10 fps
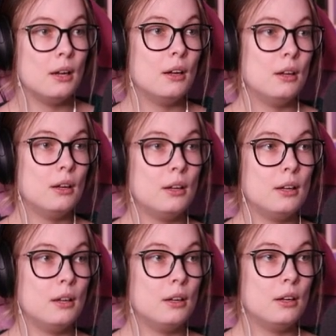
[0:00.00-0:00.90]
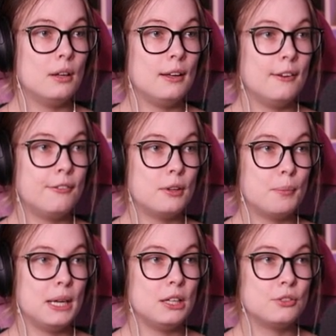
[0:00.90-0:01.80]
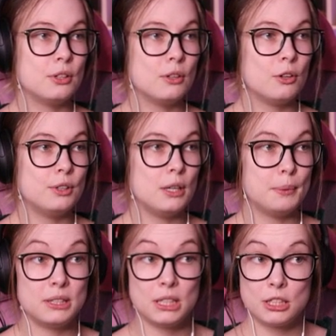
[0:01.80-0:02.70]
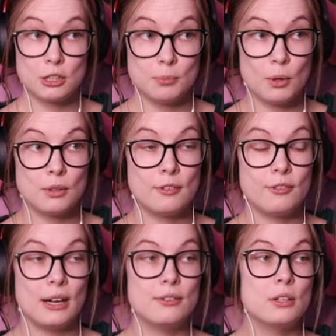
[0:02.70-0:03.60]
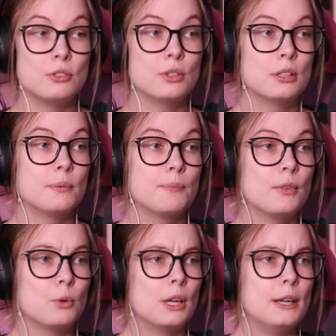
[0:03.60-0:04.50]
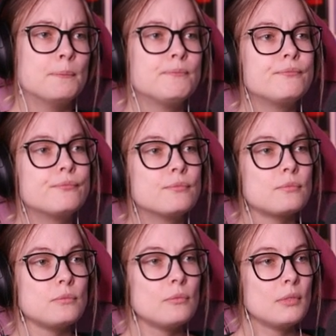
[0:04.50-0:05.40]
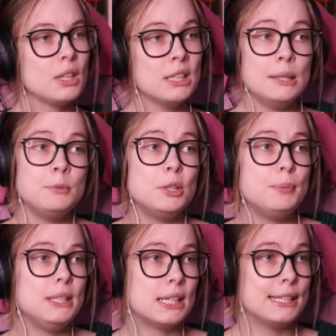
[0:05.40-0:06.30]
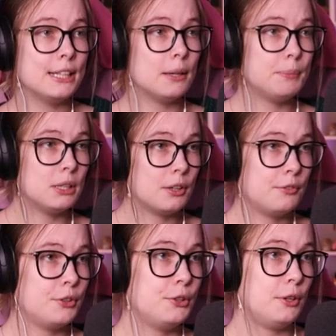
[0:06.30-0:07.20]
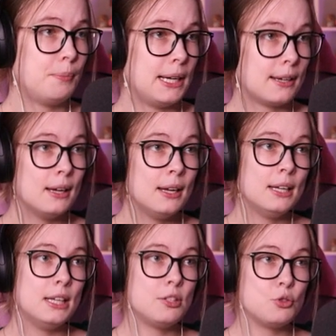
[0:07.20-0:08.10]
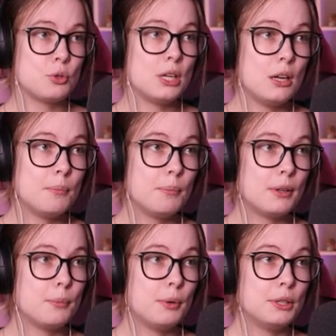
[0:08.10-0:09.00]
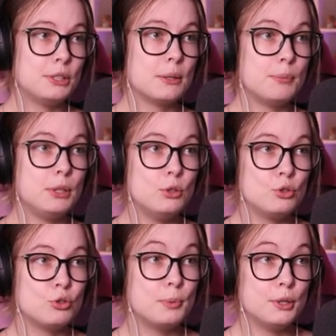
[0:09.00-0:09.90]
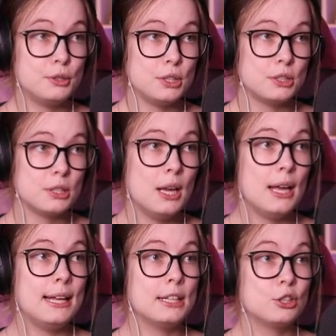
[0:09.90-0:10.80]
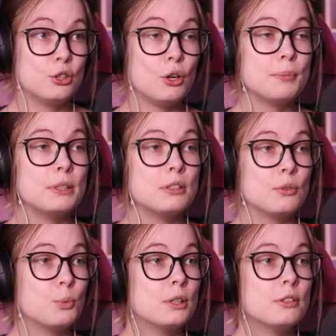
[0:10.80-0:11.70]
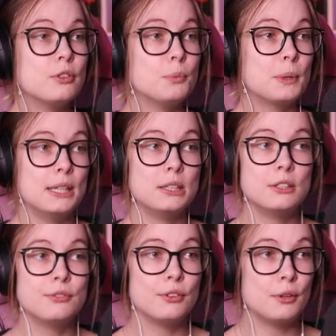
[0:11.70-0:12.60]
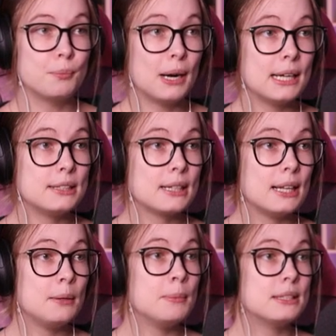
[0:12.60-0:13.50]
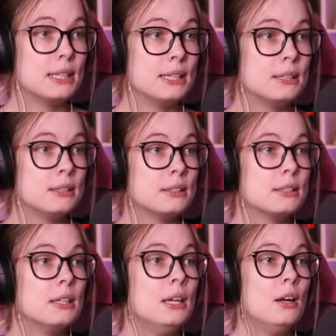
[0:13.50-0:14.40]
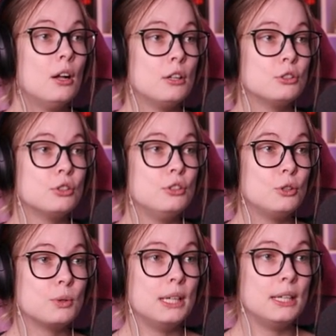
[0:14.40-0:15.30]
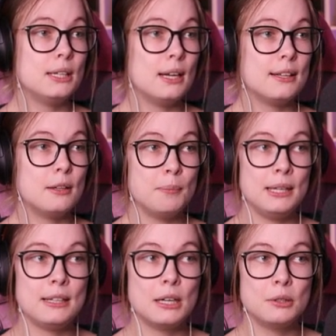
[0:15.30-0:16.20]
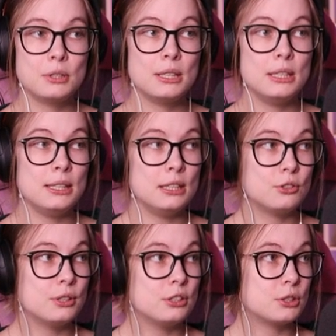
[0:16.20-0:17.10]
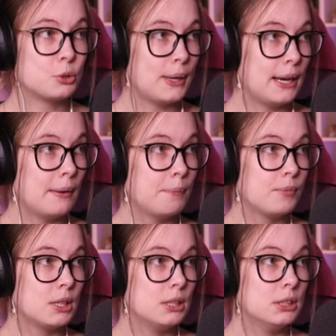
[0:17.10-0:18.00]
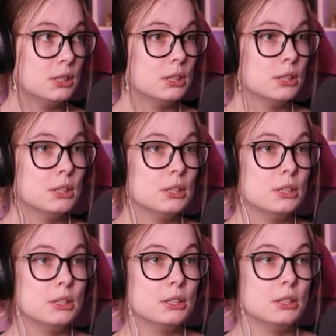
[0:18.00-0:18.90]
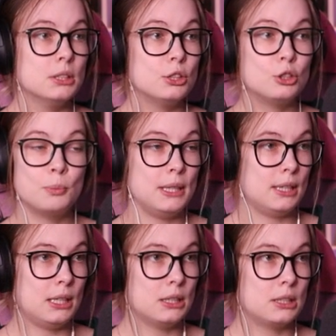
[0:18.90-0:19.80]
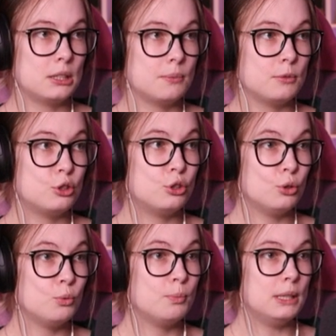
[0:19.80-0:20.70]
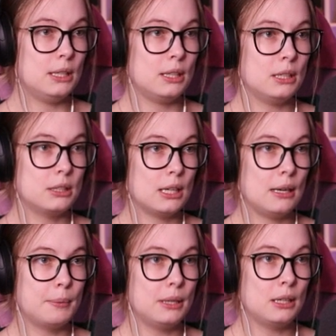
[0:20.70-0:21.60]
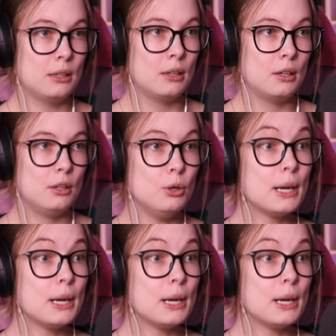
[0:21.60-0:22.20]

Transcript: if the patron already possesses more than 500. Okay. MGP cannot be converted back into Guild, but the points can be used to purchase an assortment of wonderful prizes for the prize claim attendant, also located at the main counter in Entrance Square. So many things. So many things are happening. Look at